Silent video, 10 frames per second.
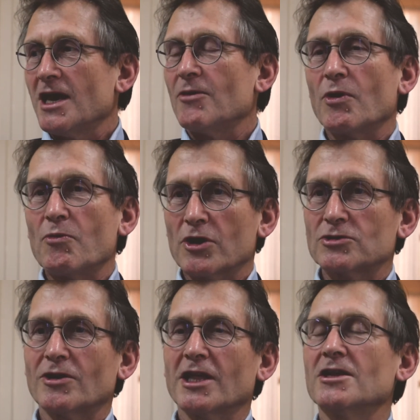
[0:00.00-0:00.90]
And we work
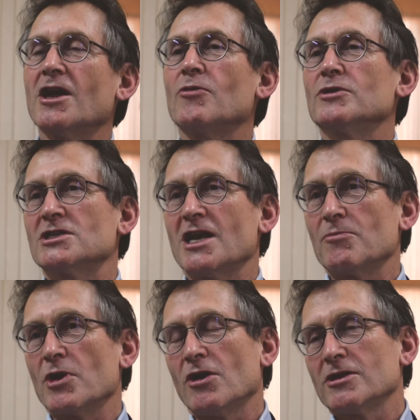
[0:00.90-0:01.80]
together now with
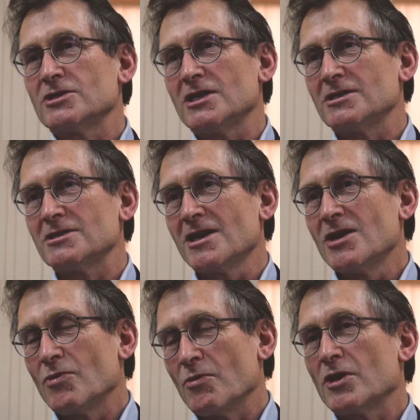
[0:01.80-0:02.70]
cell biologists.
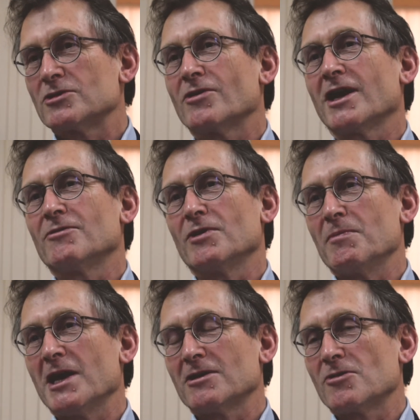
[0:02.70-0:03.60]
We work together with
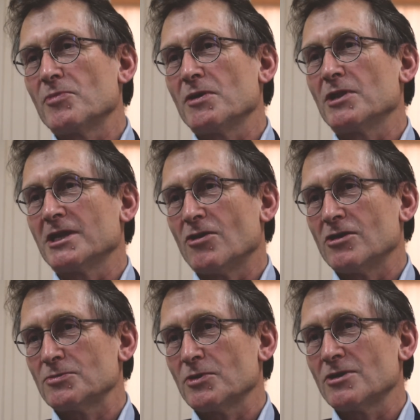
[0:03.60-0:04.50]
medical people in the
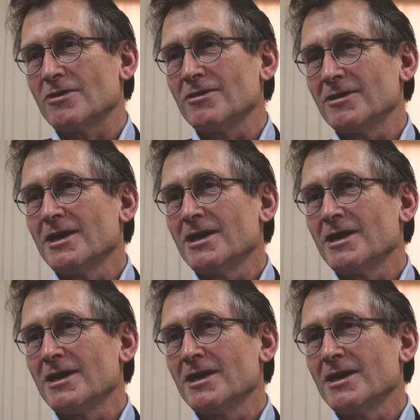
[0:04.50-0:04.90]
hospital.